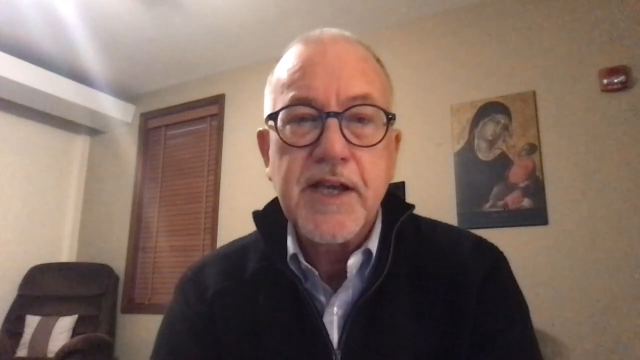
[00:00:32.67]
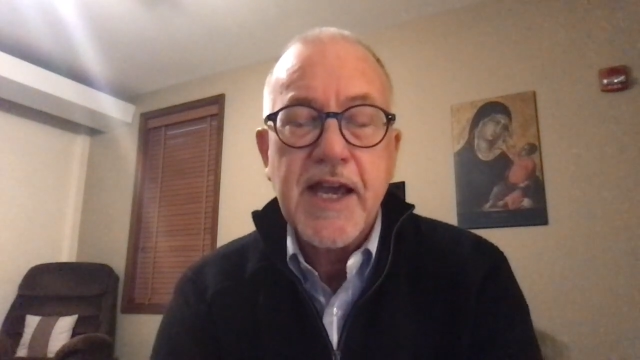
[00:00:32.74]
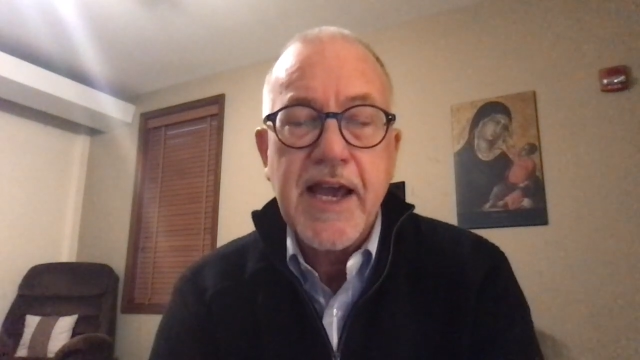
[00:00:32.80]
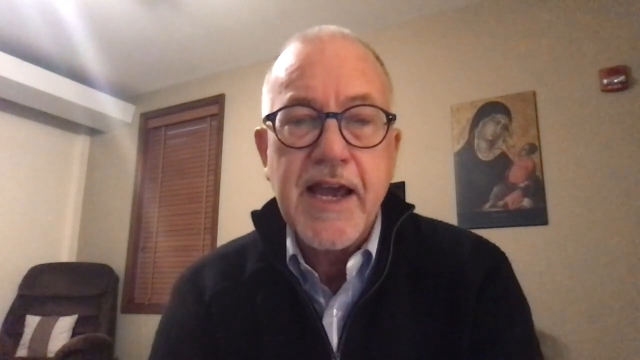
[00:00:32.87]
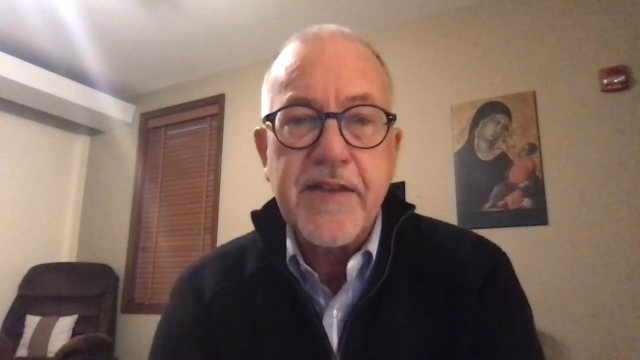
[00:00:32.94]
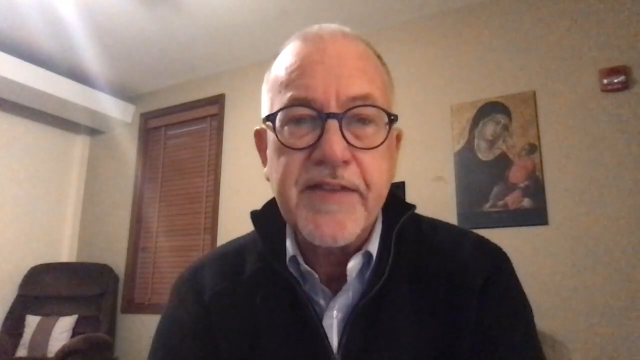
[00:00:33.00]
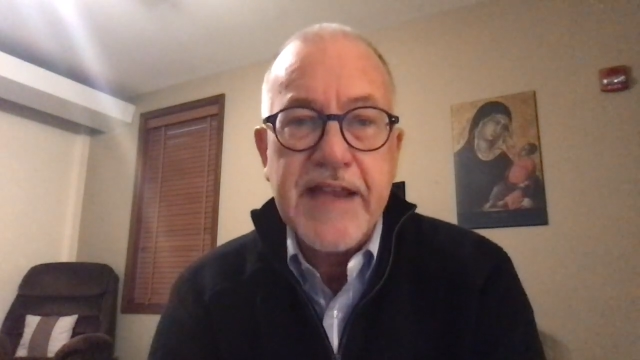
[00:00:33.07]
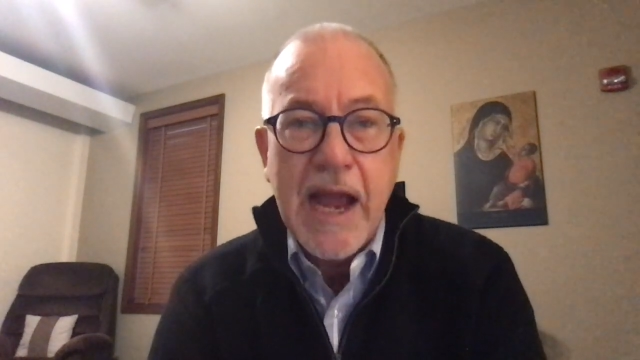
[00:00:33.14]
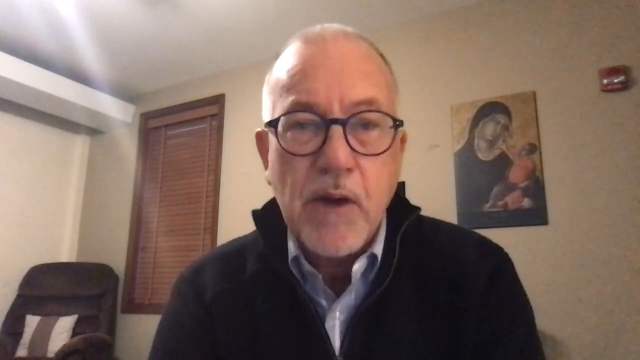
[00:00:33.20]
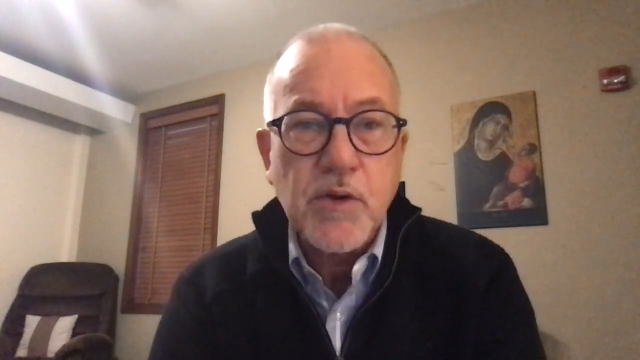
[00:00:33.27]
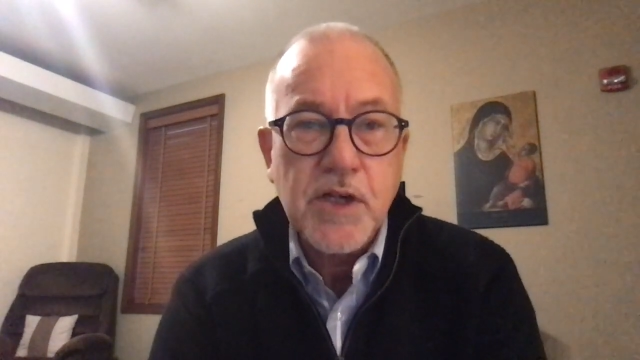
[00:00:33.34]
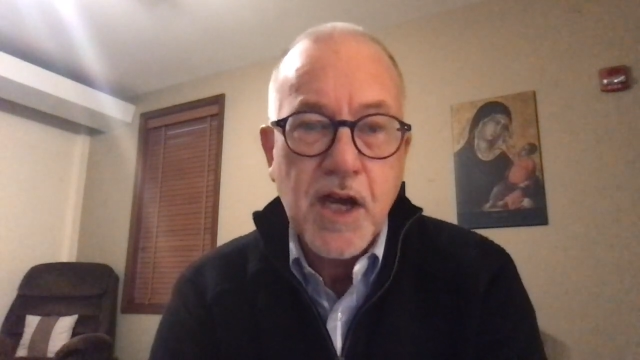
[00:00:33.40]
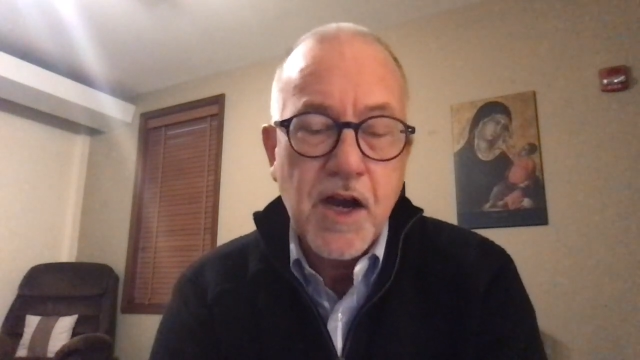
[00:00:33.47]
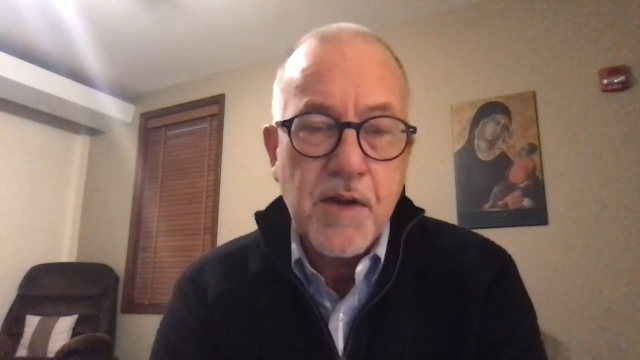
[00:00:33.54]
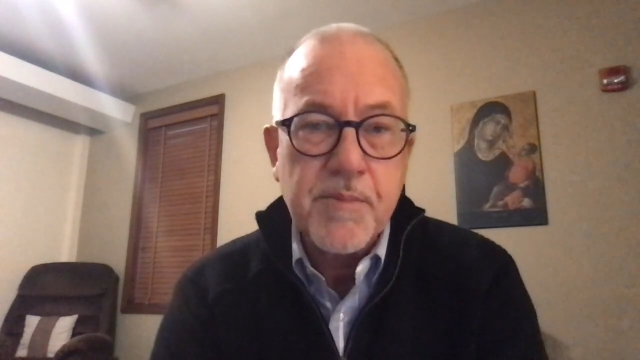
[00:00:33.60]
And the
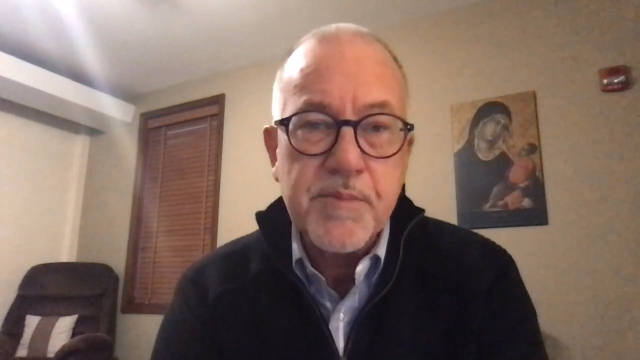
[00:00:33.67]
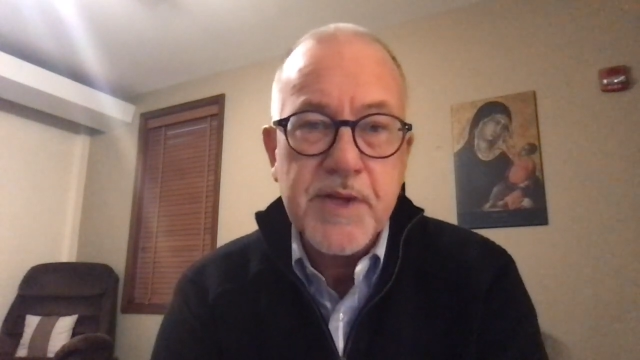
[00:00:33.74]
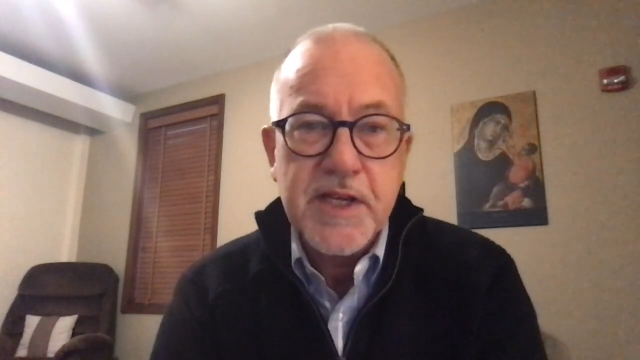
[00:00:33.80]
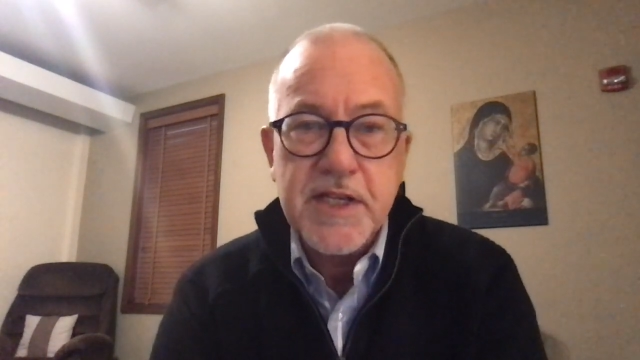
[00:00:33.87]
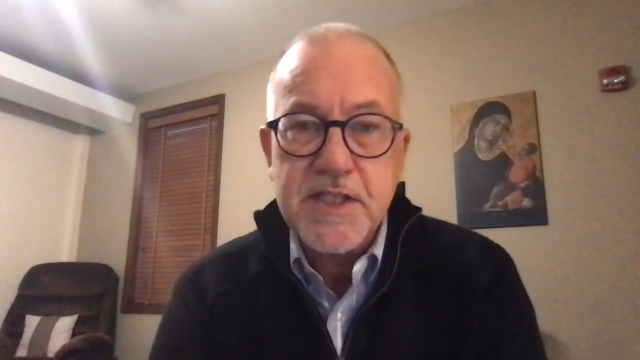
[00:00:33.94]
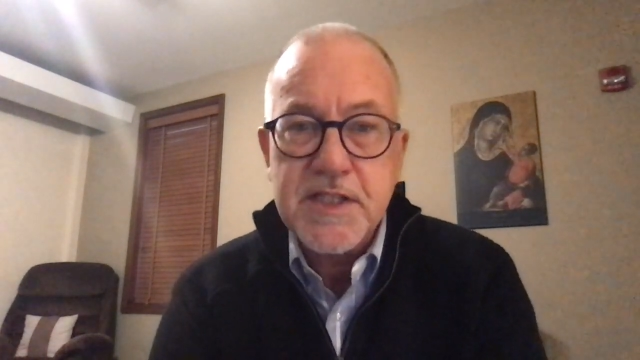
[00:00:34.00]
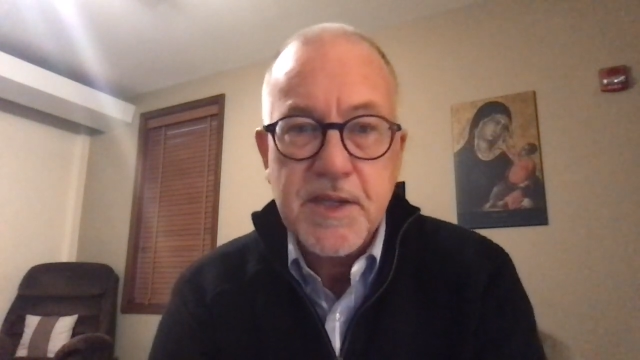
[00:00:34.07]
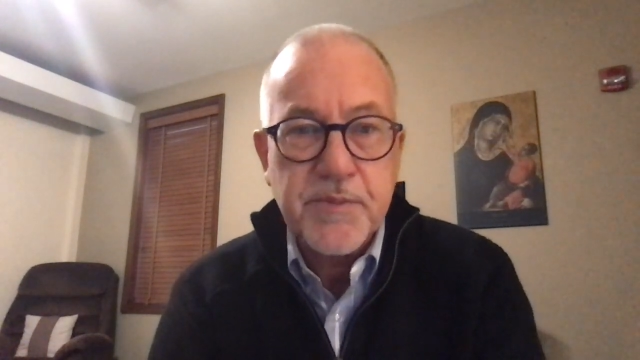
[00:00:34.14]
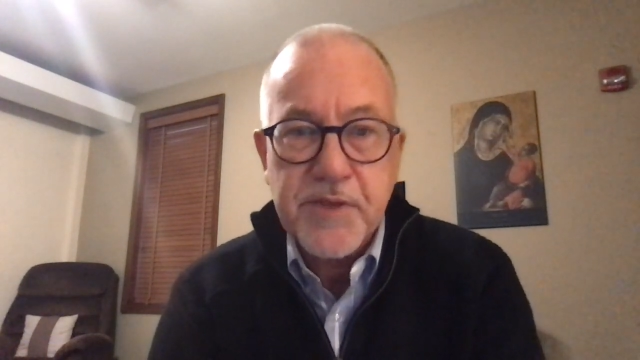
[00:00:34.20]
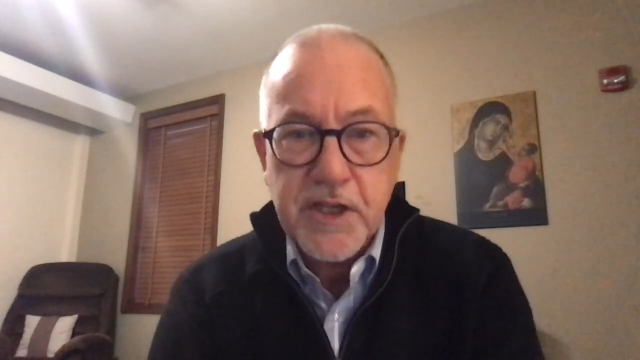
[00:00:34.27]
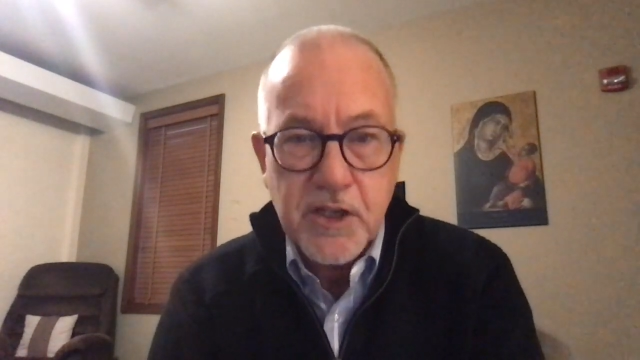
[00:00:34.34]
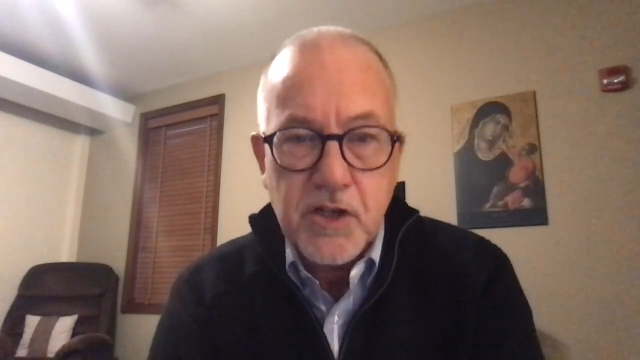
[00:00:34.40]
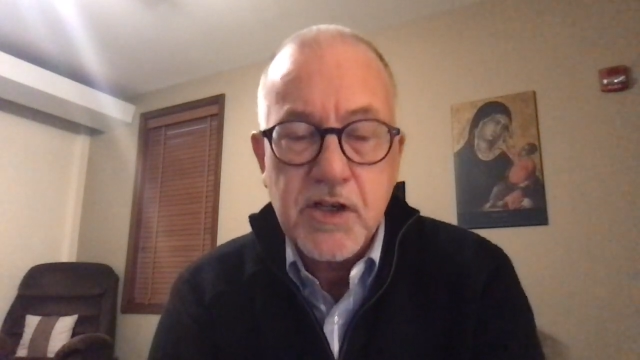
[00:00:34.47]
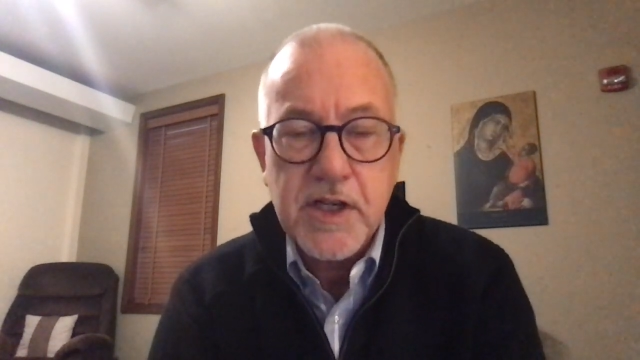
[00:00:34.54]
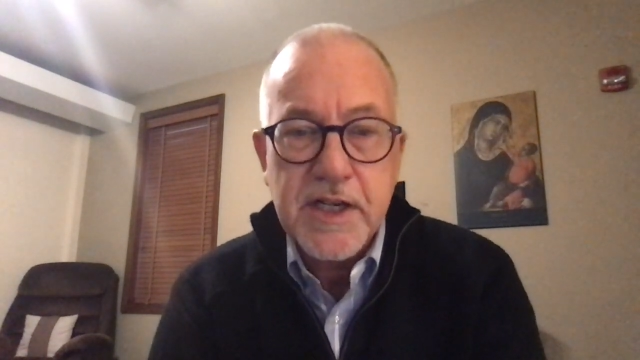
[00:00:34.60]
outcome is
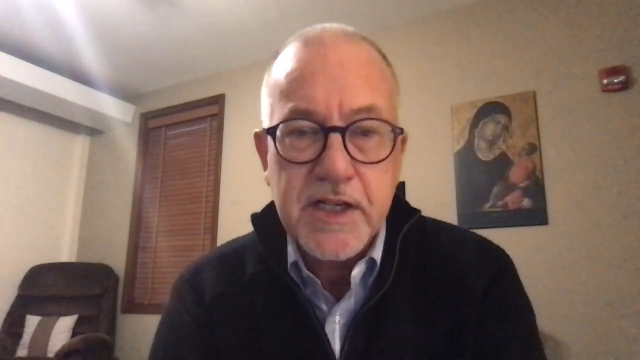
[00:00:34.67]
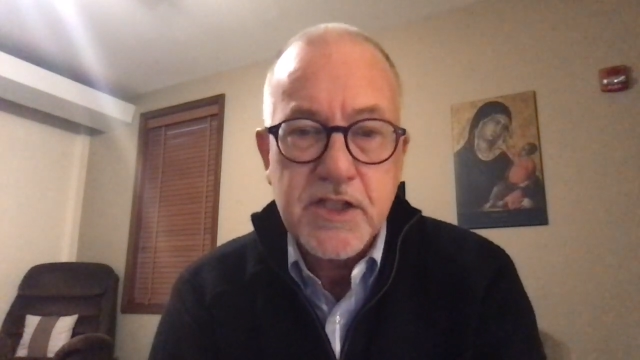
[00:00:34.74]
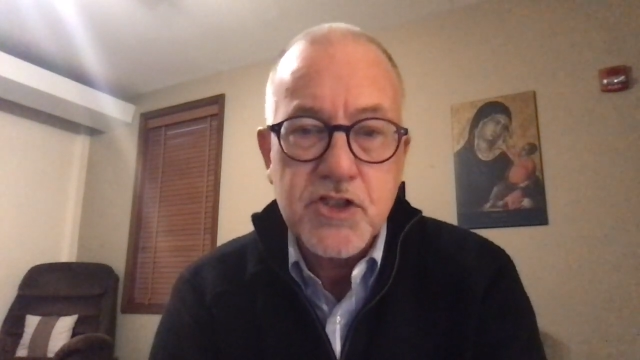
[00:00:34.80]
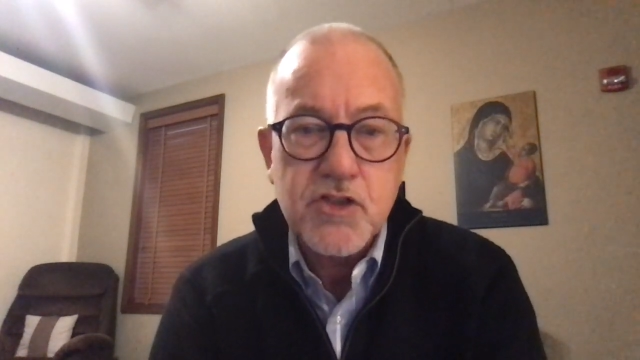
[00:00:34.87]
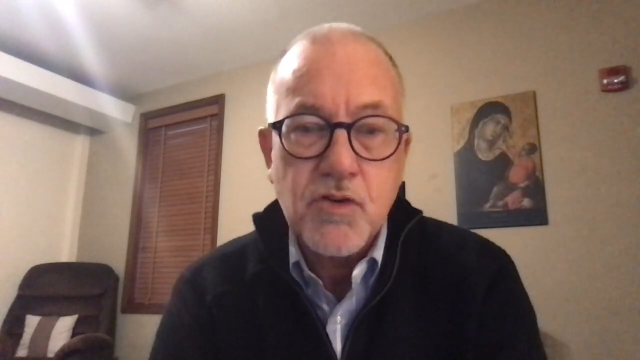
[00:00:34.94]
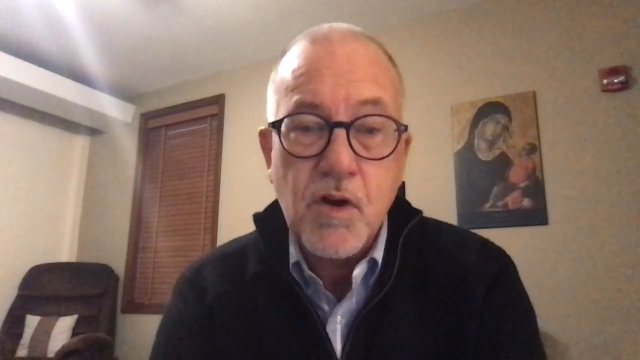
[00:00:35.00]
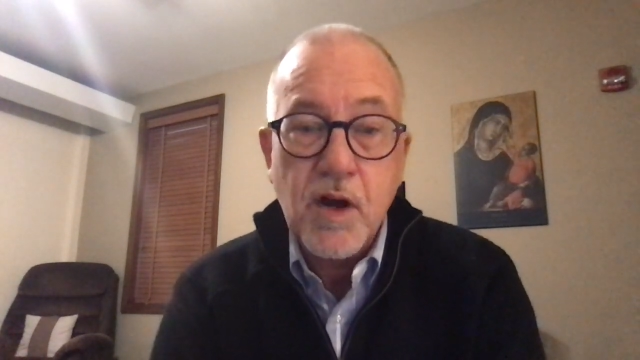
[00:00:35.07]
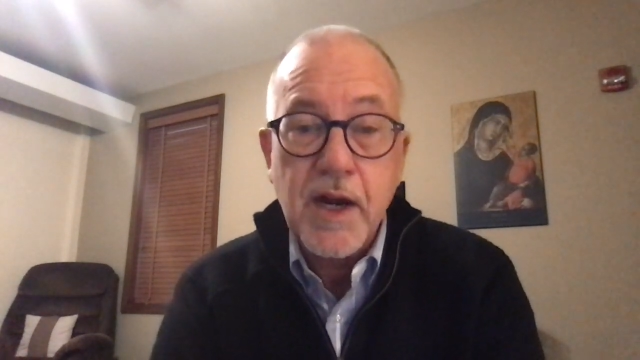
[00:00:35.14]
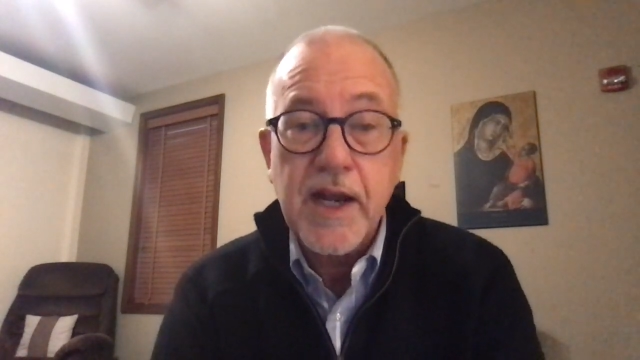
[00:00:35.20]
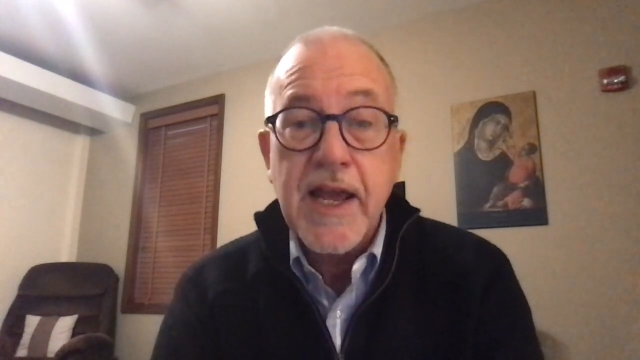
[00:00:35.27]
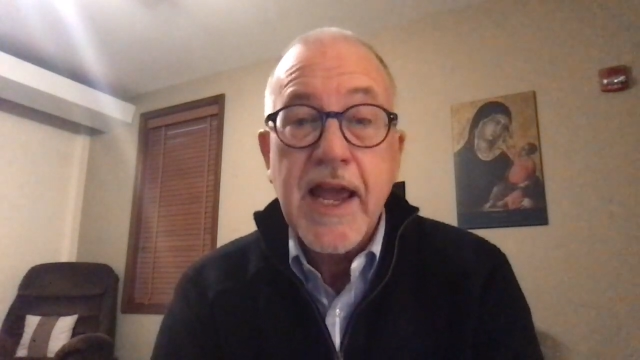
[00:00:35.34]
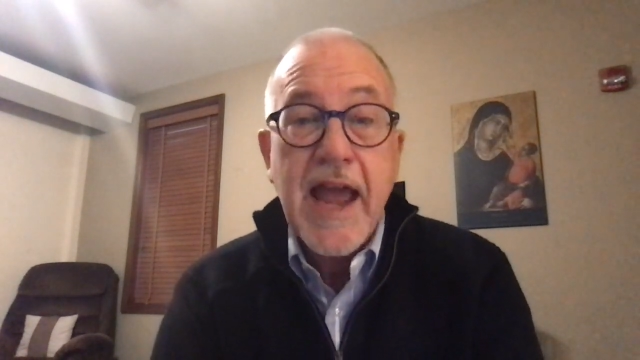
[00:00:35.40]
something good and strong.